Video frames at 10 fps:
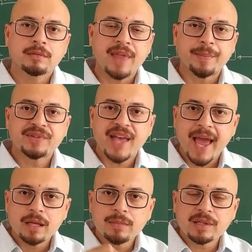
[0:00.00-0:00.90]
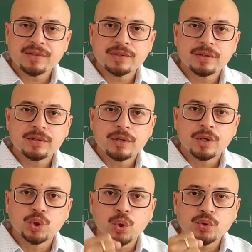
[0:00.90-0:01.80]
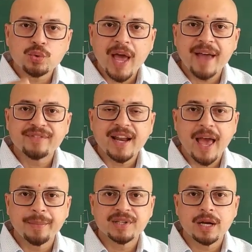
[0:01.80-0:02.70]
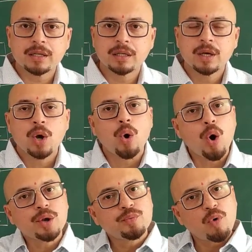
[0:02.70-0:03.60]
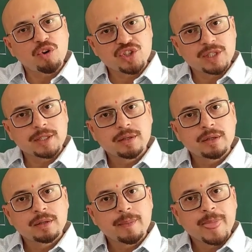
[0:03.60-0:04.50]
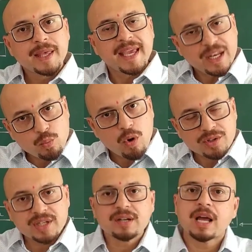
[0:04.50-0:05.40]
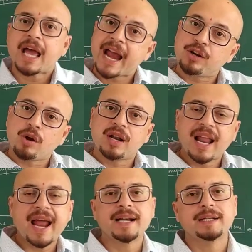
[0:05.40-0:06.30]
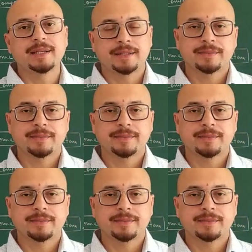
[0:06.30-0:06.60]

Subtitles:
That means animals, those who have their habitat on water, in water, and on land.